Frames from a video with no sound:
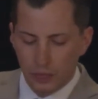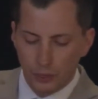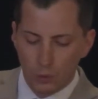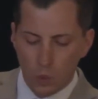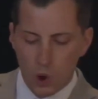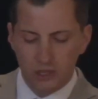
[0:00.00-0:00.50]
The
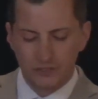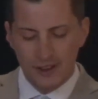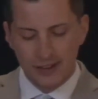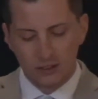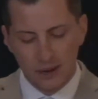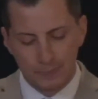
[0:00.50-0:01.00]
world of
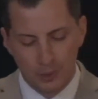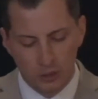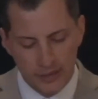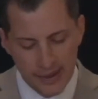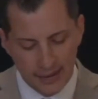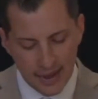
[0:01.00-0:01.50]
internet
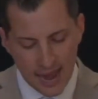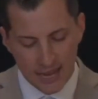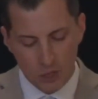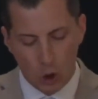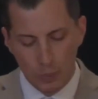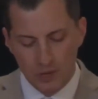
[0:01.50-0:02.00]
bullying
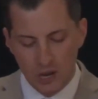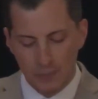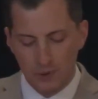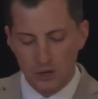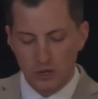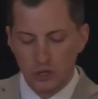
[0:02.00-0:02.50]
has opened
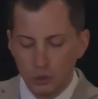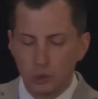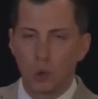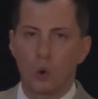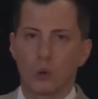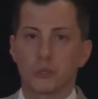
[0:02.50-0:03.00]
up new
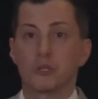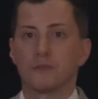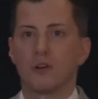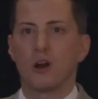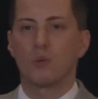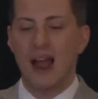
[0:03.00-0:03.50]
doors
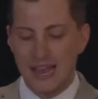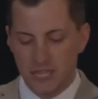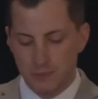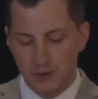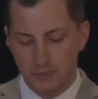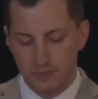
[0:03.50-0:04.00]
for
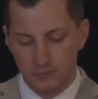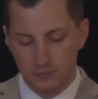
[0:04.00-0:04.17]
harassment.